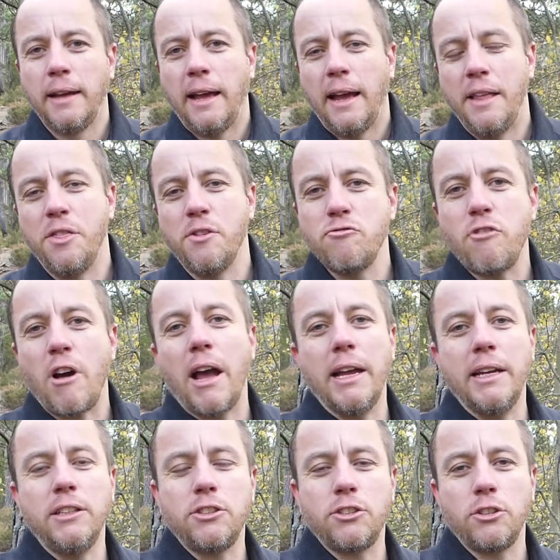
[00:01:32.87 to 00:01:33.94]
and the
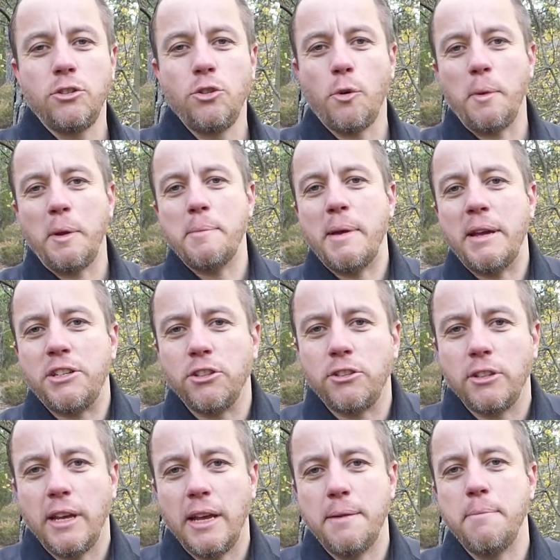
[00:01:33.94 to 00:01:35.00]
range, normally measured
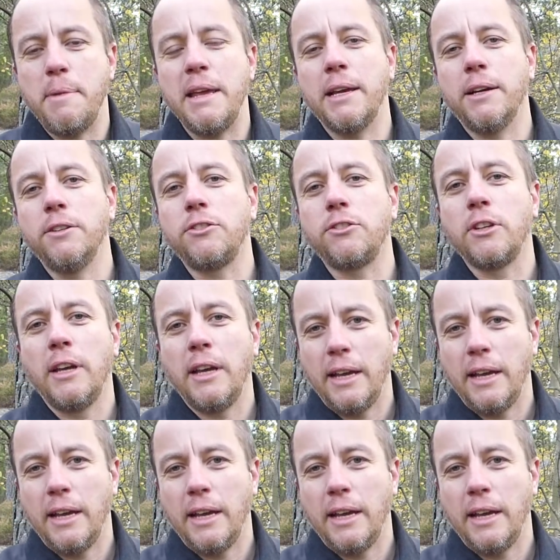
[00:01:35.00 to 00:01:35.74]
in meters,